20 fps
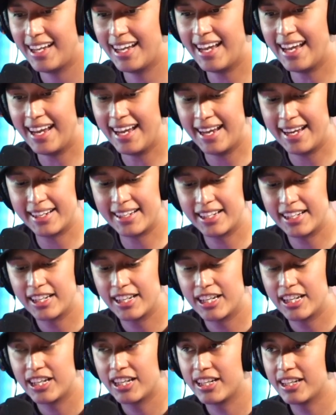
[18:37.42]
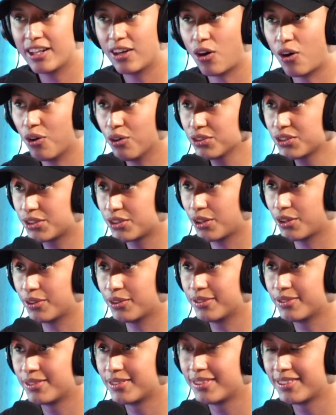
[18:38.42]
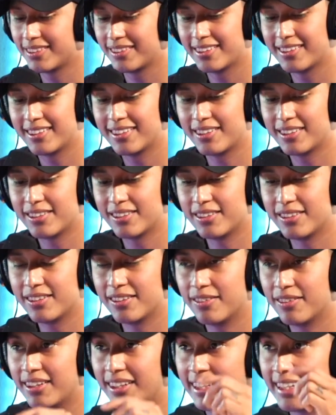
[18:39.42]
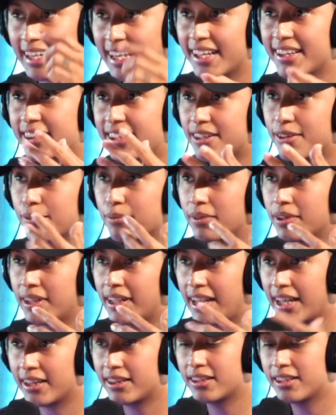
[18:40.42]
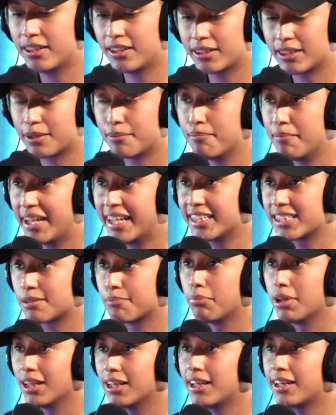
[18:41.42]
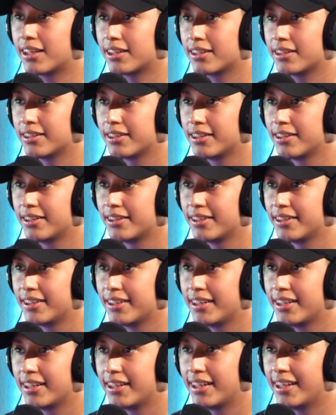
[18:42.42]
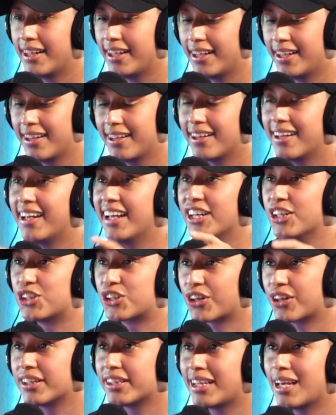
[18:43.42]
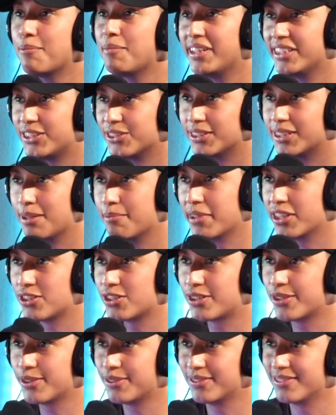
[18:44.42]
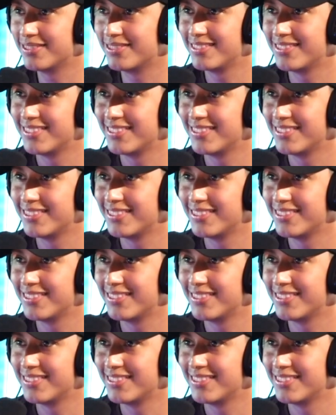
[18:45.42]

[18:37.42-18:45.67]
and also get their get the, the men's blood and turn them into demons too.